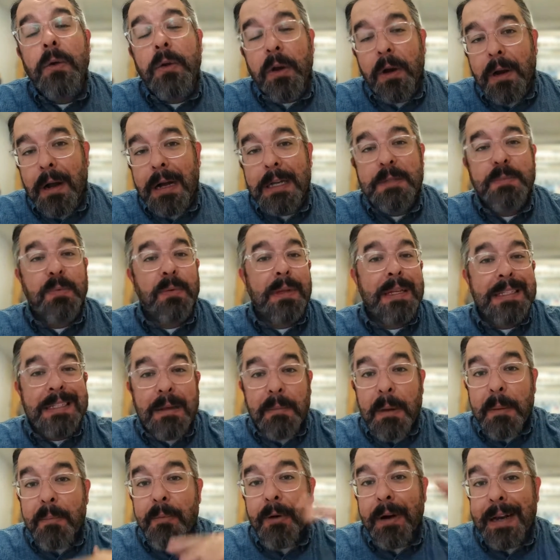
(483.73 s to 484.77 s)
your cost per lead is
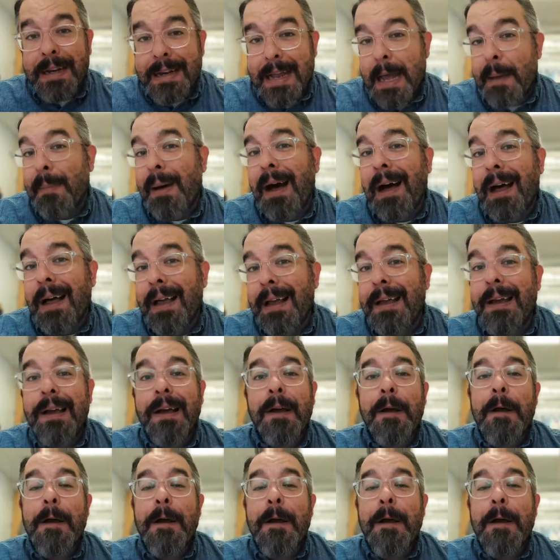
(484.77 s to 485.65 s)
going to be pretty damn high.